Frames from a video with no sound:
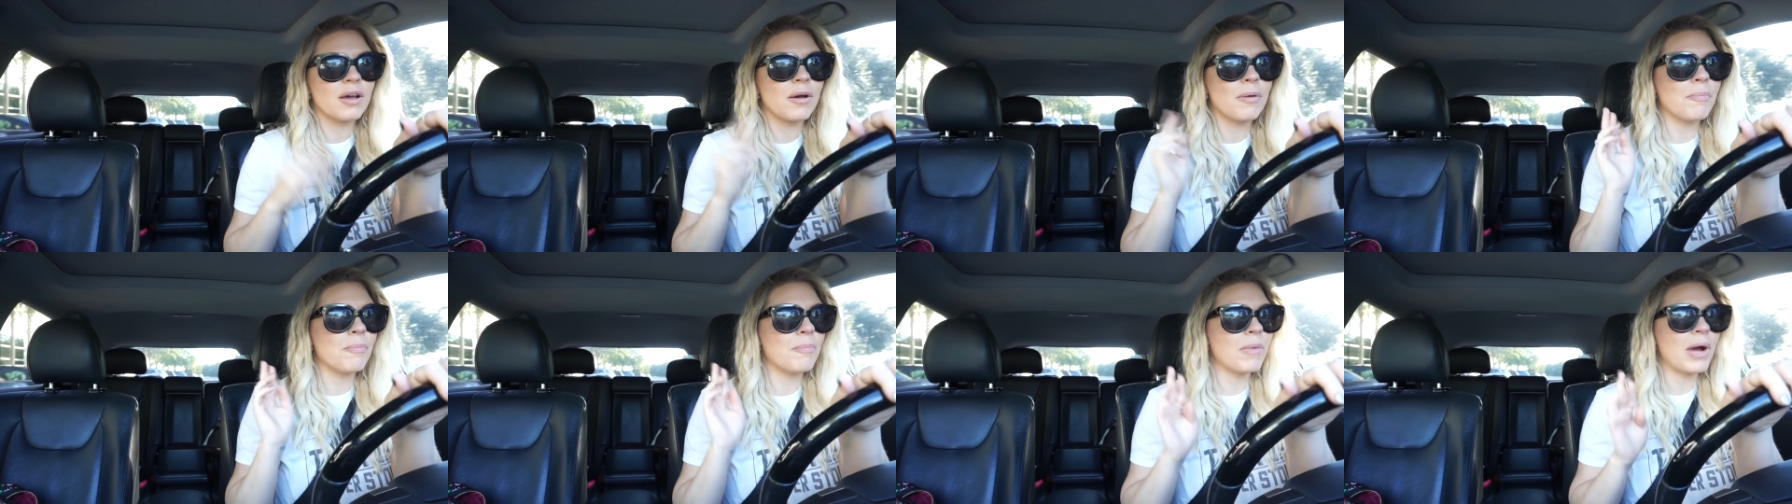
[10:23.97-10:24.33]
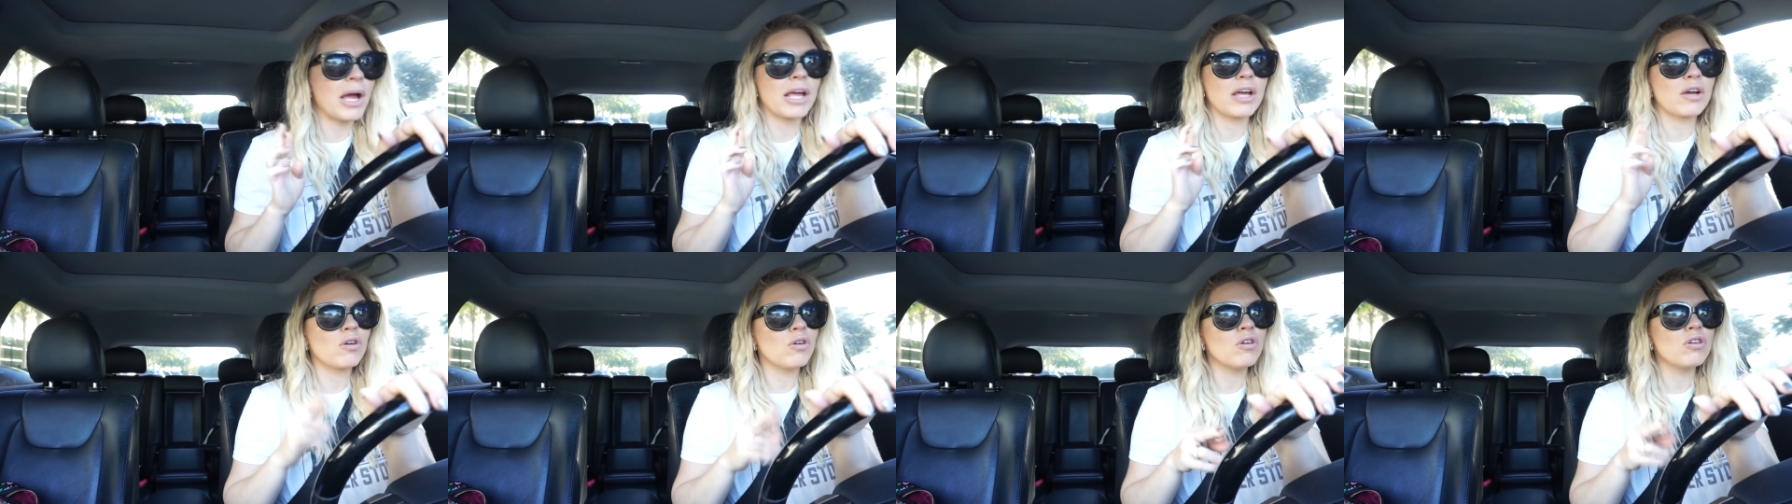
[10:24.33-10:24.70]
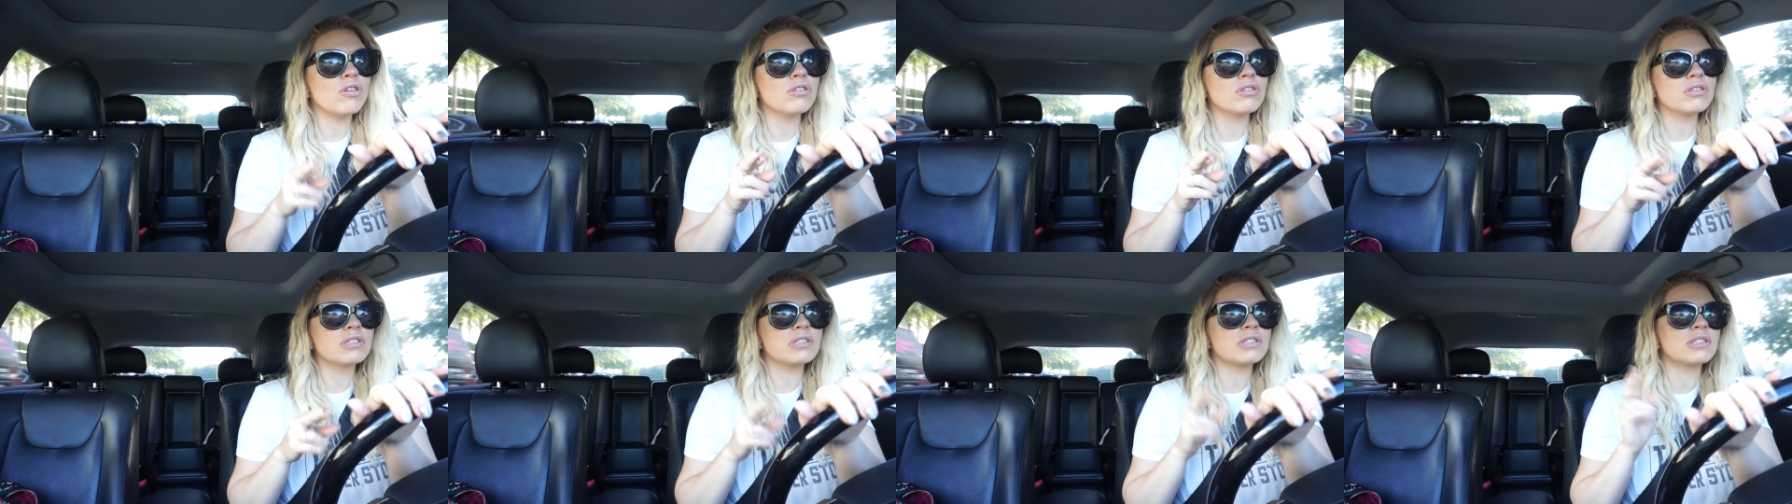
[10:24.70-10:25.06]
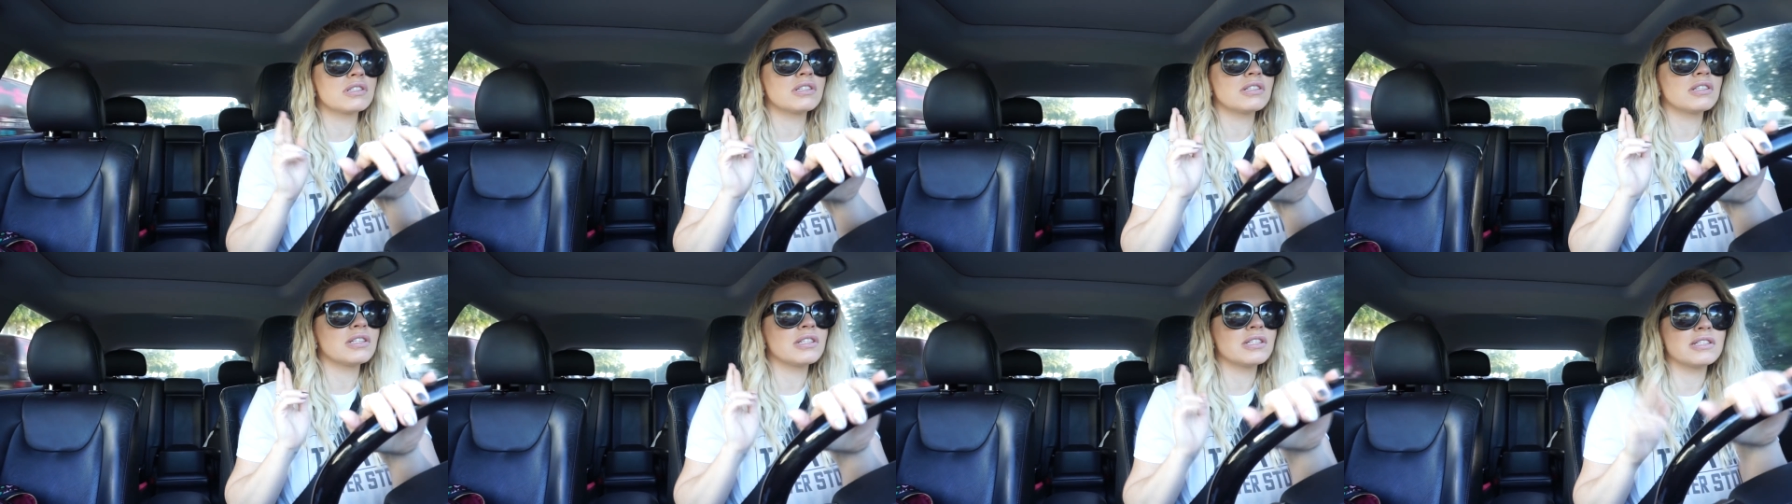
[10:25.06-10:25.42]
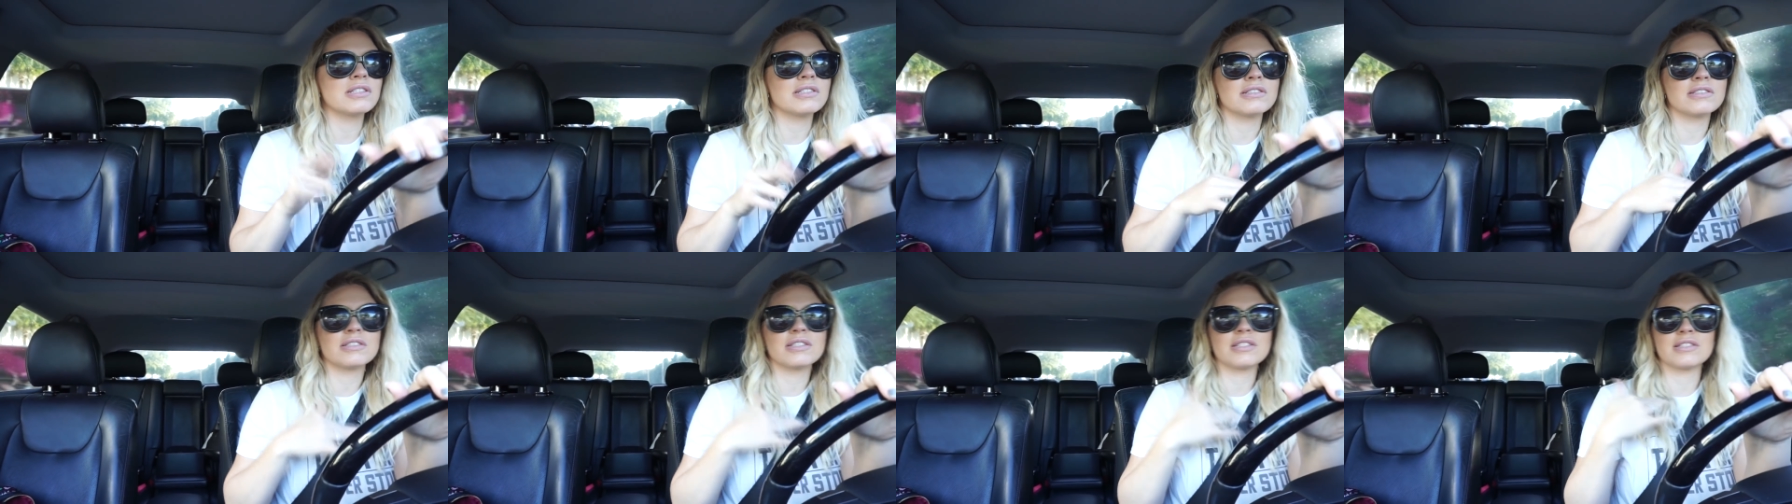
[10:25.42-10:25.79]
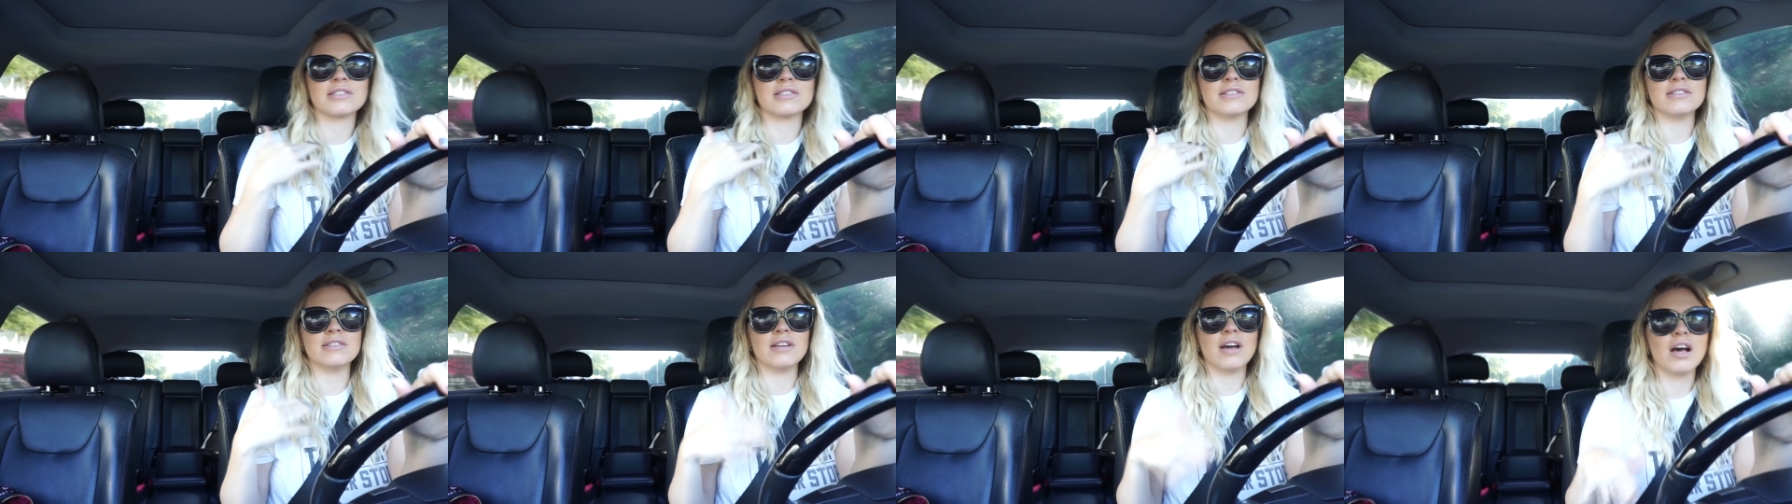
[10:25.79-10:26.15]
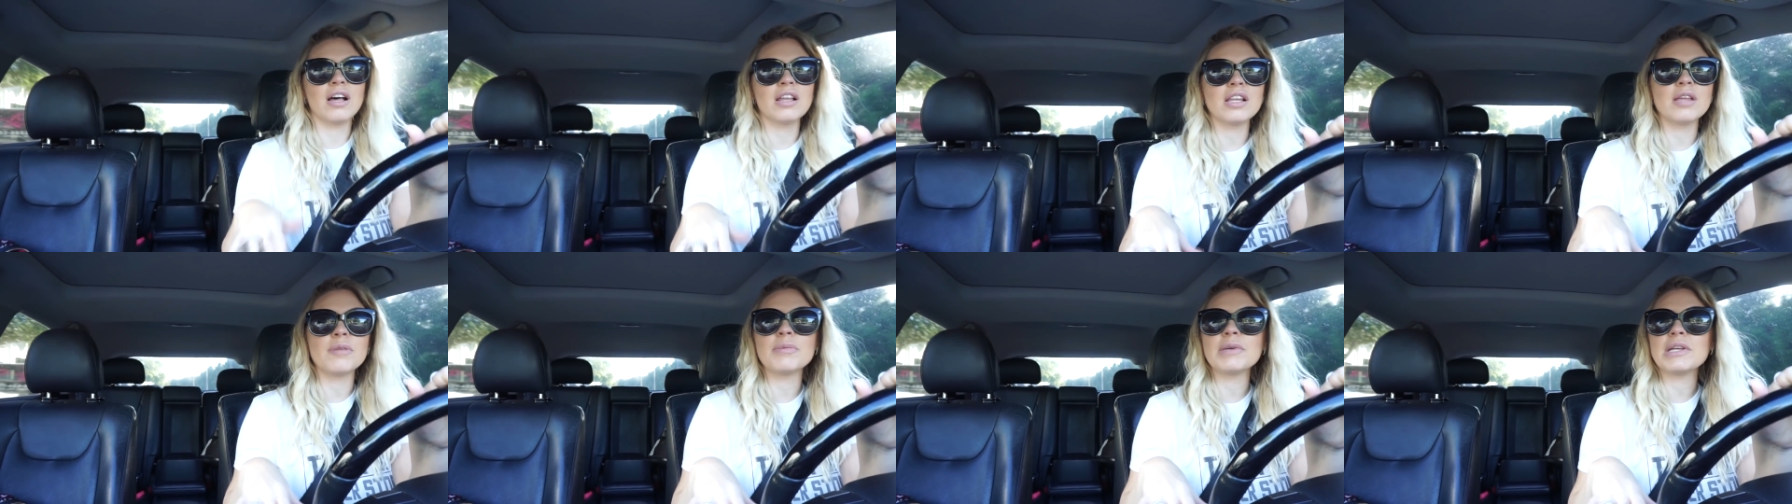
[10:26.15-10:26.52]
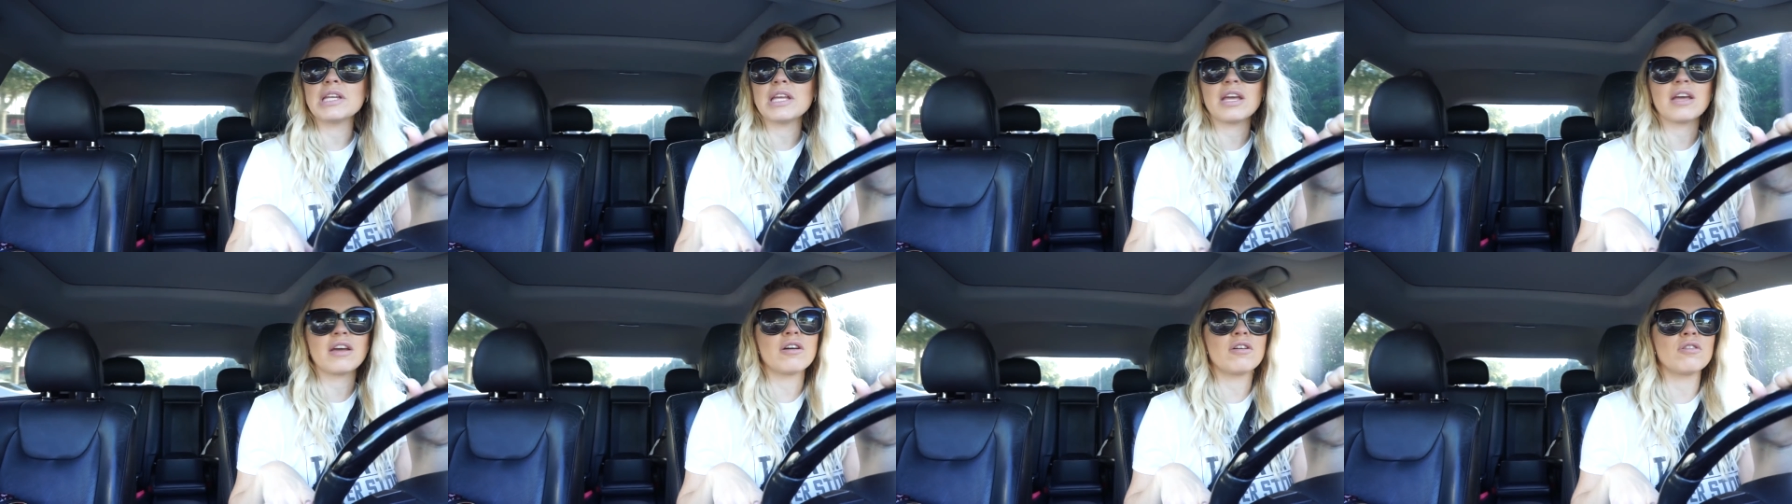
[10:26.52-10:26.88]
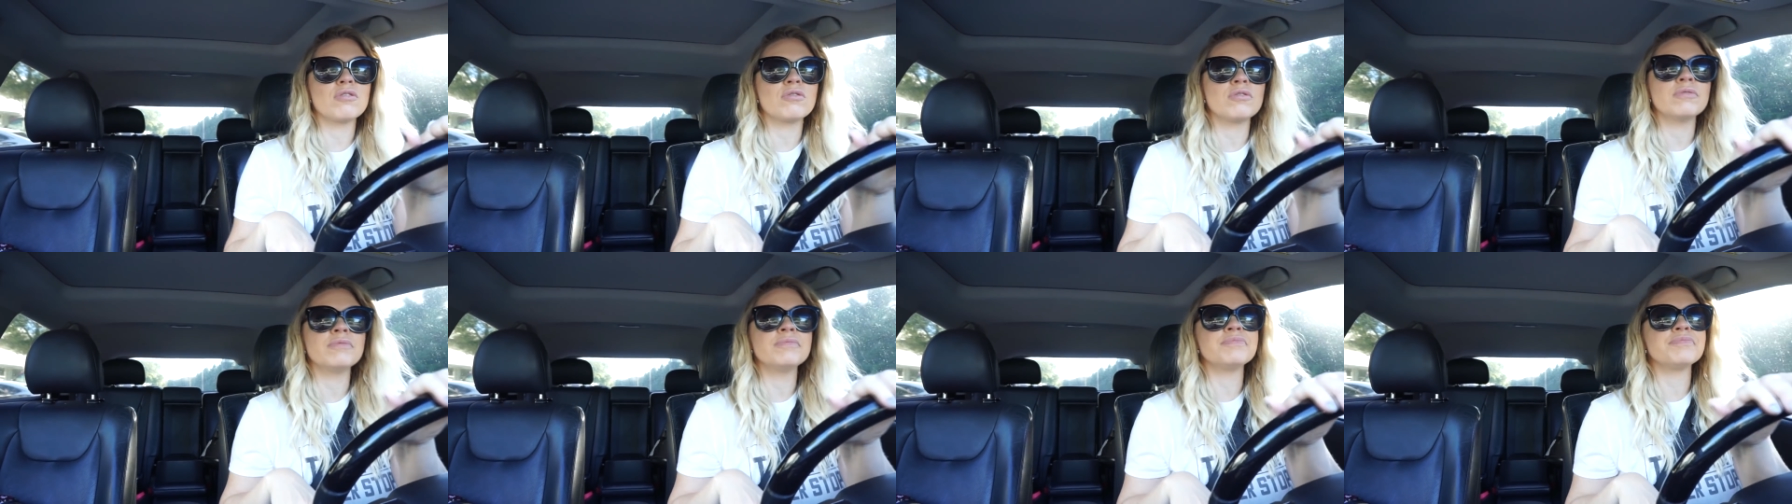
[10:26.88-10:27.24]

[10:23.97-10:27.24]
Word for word: Michael's does not let me down.